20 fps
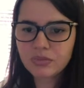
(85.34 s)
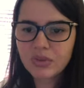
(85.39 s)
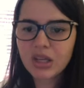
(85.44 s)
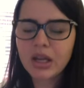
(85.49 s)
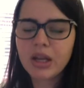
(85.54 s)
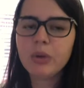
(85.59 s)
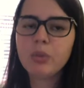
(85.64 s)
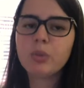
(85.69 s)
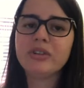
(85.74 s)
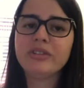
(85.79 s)

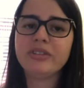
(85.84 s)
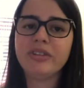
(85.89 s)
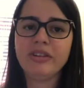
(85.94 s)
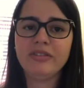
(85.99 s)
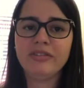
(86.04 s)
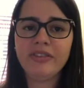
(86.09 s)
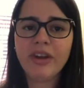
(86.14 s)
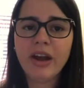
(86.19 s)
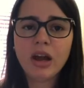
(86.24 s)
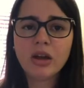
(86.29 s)
And what they
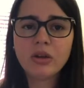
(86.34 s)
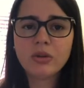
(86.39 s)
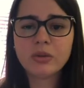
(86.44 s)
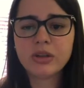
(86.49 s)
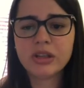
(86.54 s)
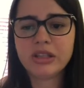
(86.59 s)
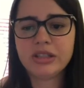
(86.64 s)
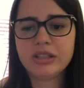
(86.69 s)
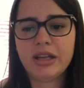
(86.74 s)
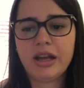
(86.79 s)
found
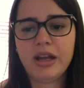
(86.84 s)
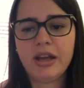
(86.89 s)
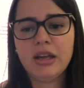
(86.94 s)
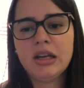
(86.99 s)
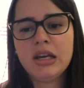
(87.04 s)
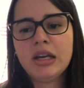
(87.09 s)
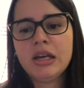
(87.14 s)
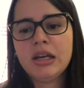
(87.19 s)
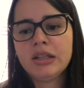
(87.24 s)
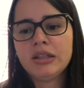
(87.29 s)
was that
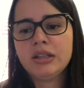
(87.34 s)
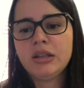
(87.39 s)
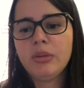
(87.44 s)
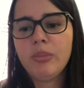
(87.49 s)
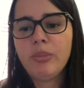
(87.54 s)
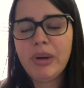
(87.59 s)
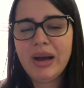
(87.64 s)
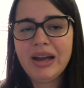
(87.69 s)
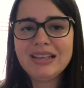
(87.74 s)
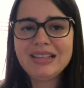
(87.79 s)
the
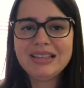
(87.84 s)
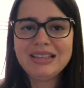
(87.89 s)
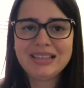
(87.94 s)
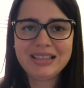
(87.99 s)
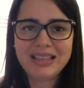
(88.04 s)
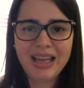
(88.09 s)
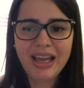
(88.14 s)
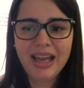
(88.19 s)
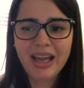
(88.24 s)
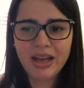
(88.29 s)
bite
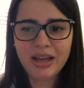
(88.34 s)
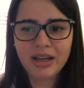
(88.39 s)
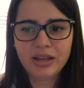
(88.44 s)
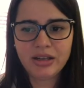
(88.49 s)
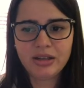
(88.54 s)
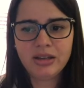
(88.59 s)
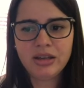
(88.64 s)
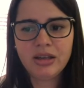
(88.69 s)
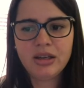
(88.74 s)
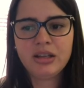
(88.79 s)

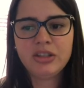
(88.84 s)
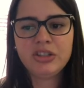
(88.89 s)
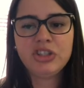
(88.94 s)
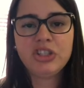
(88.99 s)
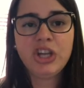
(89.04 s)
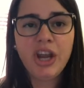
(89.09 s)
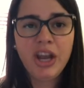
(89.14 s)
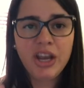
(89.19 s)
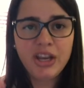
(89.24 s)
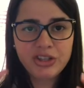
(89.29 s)
scan
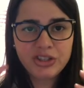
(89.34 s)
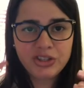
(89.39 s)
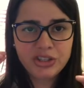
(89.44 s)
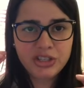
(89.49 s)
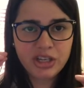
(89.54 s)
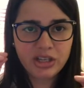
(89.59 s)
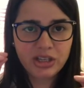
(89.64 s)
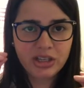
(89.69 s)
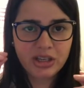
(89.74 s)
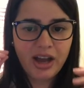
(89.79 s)
changed
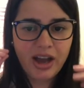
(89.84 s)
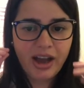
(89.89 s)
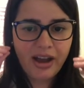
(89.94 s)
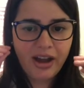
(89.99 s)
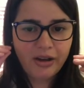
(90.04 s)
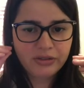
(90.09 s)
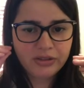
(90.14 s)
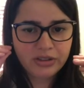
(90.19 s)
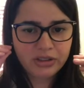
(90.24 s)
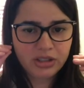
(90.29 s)
it
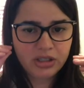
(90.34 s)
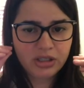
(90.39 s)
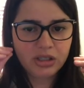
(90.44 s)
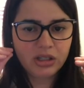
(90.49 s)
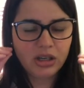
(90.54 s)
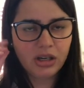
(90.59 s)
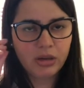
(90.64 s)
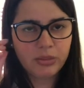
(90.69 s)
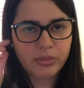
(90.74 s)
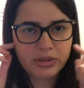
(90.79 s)
after
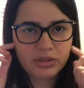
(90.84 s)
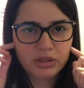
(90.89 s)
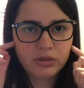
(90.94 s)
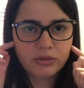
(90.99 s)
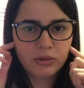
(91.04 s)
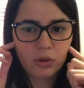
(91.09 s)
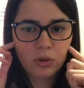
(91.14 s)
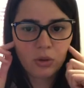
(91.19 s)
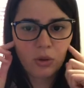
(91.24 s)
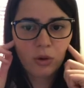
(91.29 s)
an upper
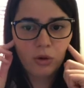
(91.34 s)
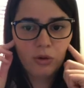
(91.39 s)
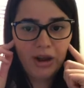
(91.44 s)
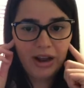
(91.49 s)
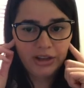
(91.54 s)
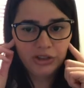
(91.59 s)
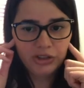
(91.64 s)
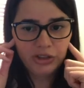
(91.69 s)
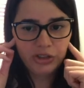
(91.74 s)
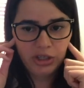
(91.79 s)
cervical
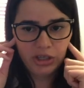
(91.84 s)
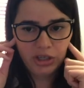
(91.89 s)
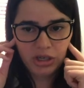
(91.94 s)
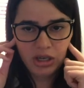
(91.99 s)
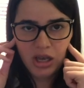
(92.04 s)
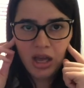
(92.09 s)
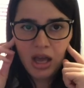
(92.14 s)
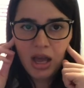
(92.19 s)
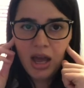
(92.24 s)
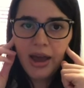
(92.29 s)
correction,
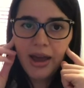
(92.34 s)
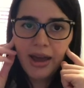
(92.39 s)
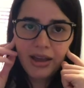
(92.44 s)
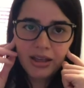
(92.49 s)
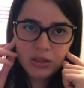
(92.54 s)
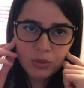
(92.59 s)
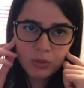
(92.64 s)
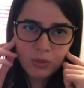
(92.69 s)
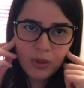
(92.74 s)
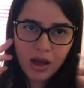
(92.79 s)

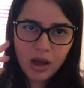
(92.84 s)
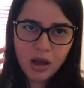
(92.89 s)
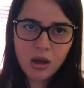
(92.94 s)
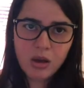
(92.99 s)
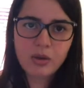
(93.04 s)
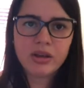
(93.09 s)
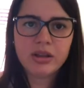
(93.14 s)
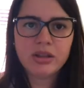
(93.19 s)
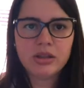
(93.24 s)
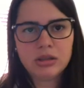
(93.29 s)
as
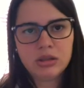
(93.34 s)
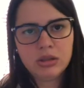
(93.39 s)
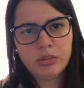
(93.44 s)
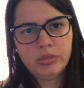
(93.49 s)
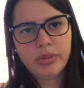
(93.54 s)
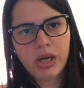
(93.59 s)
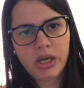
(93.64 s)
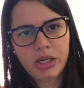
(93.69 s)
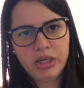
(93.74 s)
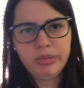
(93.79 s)
well as the
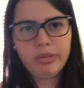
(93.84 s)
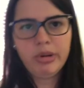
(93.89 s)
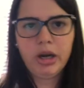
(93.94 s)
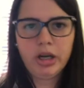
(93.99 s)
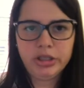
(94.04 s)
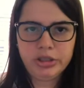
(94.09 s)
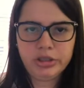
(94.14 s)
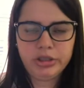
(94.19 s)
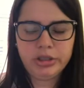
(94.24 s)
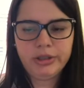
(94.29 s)
body
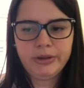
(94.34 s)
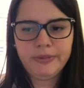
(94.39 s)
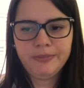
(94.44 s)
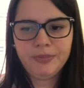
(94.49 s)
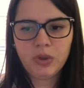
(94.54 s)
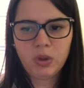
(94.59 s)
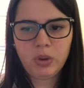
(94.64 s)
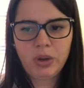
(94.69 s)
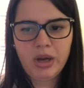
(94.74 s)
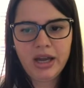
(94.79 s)
posture,
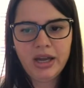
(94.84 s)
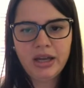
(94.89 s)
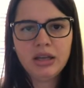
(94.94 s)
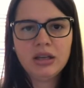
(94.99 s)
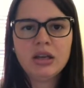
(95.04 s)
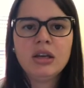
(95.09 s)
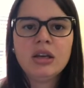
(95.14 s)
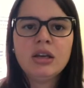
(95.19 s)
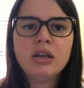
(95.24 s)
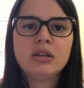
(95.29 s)
okay?
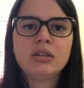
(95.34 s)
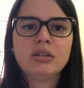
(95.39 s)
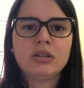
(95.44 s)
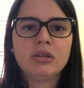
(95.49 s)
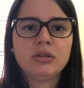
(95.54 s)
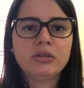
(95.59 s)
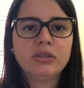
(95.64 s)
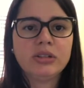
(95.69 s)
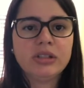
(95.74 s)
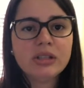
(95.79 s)

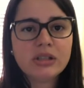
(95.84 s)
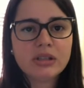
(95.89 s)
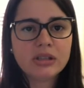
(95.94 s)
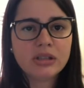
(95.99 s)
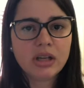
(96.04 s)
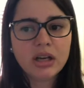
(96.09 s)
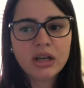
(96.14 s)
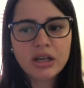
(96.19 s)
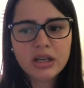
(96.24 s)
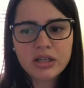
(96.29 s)
So this
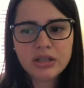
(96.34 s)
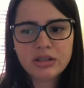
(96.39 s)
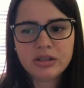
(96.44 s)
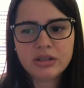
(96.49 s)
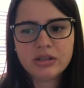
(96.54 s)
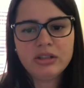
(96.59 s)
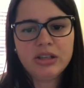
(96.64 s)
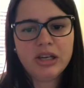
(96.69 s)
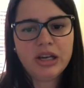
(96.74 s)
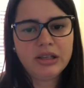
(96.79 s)
study
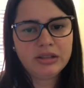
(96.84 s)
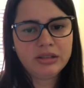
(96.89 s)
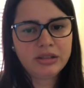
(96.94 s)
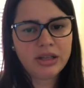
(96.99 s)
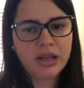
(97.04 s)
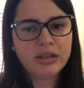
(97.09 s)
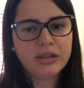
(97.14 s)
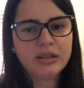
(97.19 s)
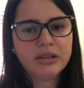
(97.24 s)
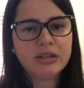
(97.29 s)
suggests
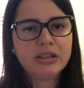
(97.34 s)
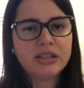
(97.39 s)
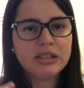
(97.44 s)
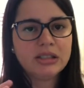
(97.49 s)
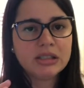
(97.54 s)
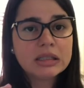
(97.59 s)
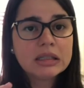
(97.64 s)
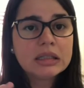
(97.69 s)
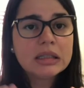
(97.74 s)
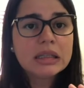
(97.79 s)
that there is
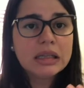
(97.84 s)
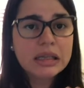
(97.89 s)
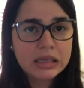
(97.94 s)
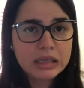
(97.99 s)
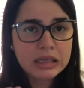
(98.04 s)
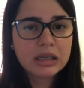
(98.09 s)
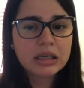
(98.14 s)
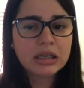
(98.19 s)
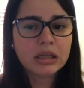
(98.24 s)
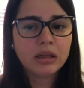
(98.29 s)
a
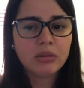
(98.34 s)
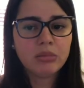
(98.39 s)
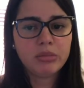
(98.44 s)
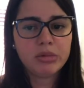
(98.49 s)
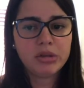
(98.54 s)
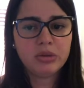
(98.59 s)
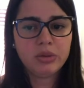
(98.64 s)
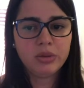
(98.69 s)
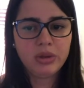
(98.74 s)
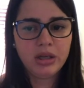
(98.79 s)
link
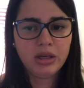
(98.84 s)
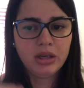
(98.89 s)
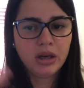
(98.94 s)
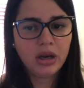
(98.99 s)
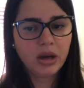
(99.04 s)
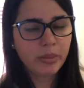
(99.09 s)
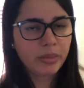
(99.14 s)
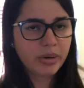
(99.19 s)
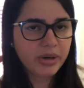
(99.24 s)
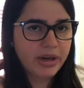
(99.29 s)
between
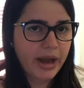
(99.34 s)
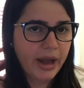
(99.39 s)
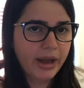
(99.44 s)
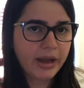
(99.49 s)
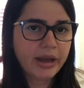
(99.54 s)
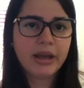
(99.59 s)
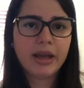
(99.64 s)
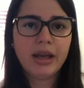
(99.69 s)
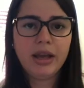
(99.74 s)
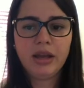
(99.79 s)
upper
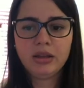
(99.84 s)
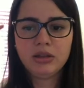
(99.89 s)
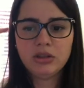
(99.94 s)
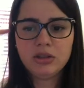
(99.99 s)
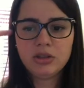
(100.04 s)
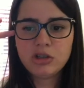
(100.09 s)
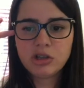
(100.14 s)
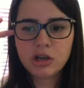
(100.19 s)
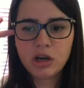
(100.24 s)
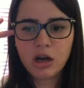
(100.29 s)
neck and the
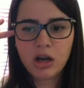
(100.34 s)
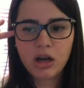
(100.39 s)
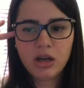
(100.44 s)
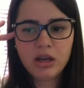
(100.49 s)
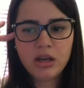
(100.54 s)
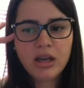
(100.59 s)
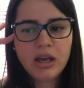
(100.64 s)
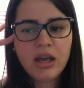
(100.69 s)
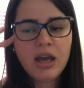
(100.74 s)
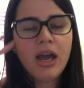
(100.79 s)
jaw,
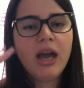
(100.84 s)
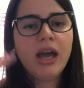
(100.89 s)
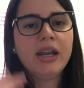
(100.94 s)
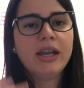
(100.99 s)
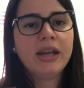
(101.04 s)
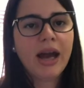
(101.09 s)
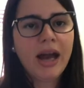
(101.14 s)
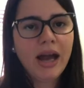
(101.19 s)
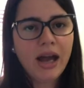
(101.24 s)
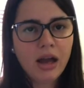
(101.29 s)
and
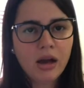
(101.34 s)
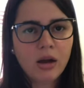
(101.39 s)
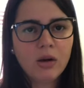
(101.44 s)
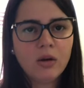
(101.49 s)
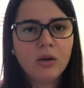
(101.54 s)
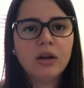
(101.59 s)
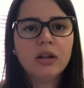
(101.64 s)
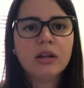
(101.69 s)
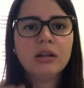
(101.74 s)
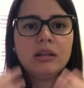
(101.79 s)

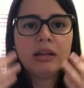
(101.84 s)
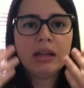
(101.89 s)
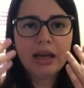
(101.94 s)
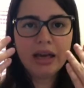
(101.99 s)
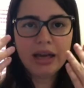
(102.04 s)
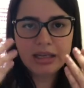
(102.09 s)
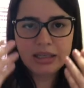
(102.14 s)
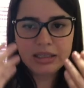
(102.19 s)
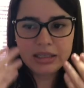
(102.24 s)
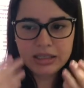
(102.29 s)
how
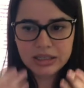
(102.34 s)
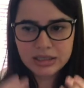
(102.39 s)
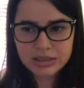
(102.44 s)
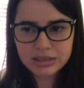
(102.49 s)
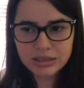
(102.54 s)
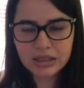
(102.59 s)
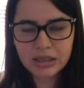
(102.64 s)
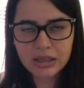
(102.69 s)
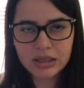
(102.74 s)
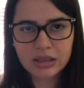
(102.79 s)

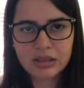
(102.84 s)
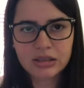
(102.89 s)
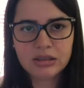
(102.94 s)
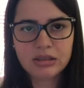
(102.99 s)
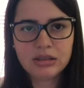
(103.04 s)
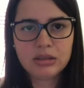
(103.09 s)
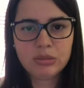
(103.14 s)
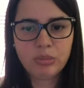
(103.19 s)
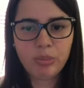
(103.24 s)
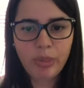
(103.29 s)
aligning the
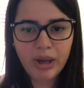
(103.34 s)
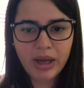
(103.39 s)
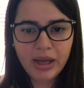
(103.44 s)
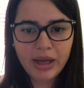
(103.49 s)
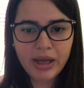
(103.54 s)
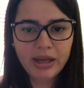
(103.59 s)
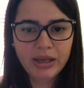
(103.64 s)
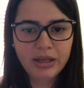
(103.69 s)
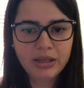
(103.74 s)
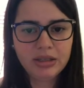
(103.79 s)

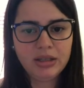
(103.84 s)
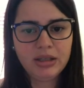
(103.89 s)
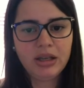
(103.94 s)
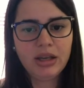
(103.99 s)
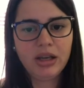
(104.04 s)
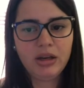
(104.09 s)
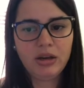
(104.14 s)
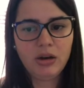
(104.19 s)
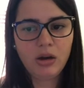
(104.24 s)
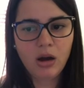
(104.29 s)
spine
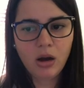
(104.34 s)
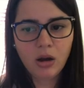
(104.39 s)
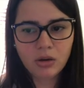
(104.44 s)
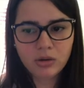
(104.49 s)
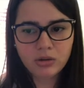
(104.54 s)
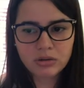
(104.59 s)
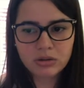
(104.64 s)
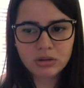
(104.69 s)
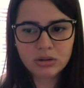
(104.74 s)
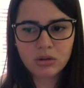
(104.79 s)
can
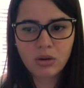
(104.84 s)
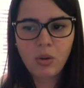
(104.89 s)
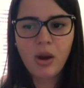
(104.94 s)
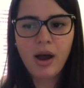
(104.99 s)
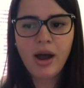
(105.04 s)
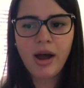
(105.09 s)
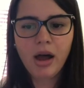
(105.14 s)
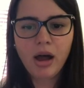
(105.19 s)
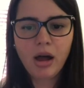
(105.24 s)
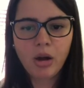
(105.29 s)
also
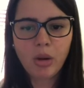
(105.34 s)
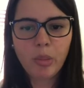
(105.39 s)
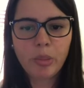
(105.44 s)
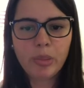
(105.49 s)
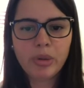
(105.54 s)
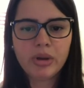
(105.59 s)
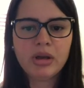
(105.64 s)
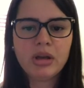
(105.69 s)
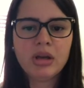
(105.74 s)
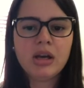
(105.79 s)
help
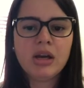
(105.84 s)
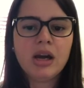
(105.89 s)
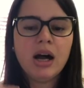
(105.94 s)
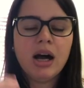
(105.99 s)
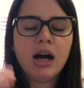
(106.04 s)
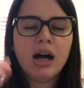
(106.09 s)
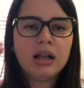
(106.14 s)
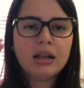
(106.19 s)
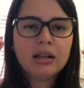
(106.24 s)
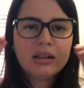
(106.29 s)

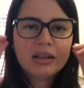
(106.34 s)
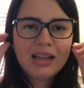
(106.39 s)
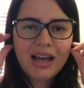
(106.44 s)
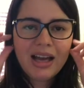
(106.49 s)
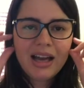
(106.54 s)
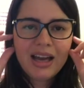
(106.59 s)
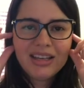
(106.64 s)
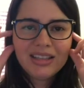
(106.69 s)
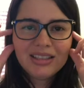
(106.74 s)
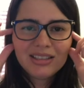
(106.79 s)

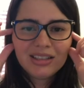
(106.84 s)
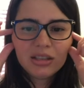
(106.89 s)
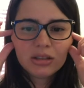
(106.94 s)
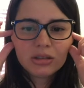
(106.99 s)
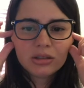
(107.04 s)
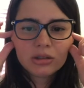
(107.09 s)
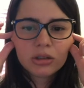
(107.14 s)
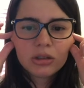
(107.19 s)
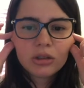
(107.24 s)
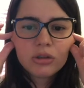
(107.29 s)
align the
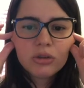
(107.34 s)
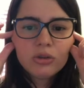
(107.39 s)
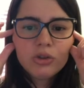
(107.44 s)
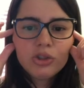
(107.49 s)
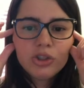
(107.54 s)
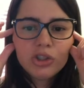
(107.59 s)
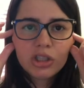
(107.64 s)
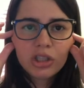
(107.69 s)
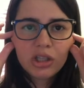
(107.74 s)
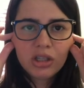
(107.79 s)

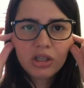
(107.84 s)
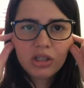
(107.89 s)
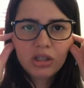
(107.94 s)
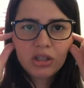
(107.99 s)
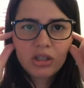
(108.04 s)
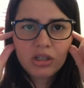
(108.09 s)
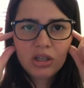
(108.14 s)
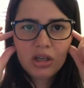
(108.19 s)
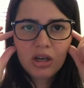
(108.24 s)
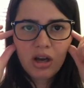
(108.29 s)
occlusion
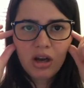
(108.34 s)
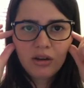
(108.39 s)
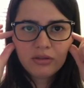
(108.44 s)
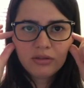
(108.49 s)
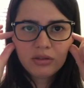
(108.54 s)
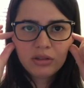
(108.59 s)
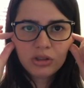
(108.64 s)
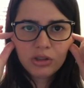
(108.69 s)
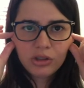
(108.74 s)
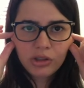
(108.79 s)

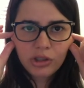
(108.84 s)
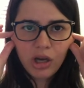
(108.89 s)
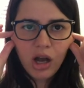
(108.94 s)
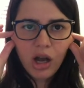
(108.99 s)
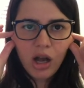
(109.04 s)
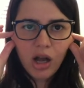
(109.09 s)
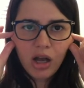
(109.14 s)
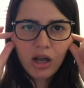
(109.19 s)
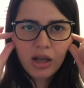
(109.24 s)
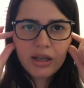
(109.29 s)
of the
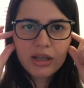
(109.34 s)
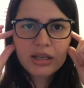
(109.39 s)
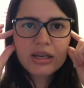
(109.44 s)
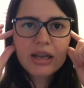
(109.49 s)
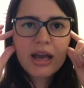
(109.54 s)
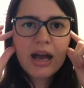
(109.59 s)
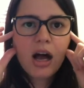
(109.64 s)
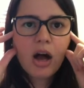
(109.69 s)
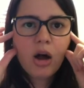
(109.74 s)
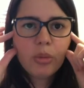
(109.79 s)
jaw and
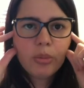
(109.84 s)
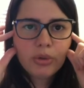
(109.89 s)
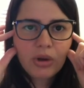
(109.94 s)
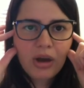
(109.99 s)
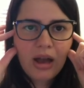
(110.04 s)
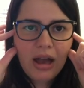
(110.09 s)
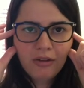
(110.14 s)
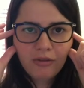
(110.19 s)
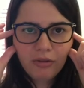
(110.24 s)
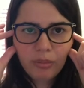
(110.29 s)
help you
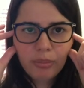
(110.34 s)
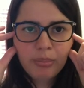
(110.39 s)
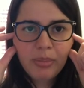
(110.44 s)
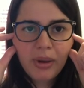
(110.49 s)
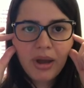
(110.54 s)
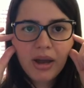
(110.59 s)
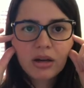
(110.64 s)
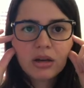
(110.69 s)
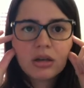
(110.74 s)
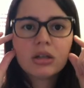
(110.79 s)
have a
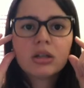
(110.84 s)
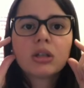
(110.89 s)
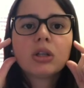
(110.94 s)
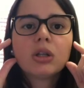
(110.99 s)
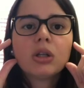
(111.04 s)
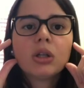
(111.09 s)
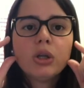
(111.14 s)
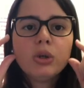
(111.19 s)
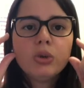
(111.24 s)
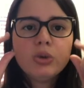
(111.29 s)
better
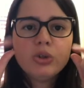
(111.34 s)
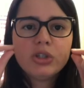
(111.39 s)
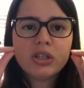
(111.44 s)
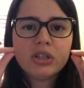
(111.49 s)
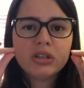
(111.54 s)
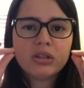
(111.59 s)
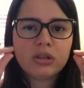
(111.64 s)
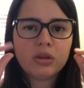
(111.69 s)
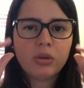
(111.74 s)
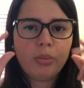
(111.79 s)

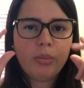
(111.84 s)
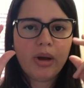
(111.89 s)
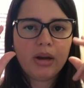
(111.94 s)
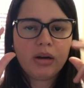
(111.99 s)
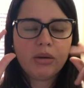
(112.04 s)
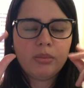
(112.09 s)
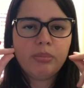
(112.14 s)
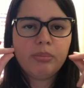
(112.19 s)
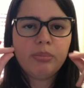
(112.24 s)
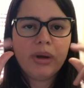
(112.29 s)
occlusion, so
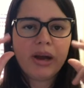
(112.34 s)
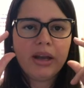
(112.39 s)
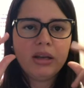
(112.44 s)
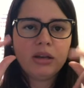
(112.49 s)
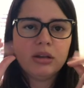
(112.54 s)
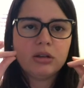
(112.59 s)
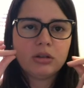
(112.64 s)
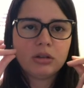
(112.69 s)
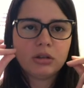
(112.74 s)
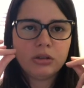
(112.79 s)
better bite
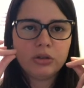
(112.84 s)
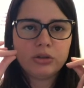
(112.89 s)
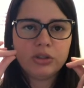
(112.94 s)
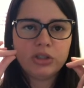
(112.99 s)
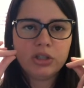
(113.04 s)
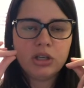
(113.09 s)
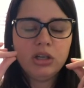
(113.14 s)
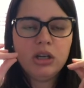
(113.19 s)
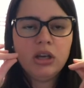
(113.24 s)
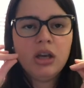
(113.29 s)

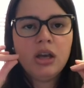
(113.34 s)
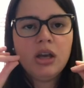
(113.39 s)
occlusion,